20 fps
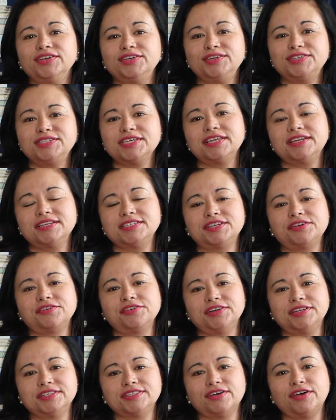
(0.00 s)
Using an
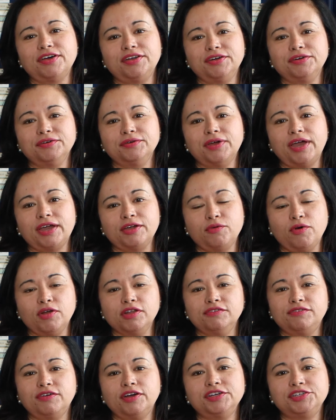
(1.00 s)
interior designer and
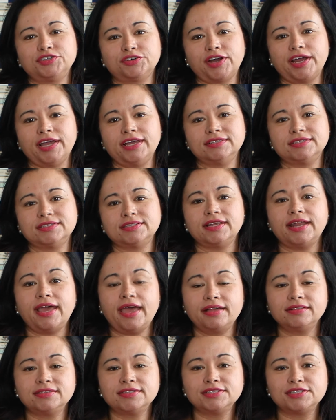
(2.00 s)
qualified trades
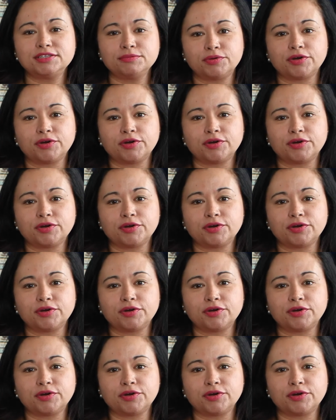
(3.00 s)
enhances the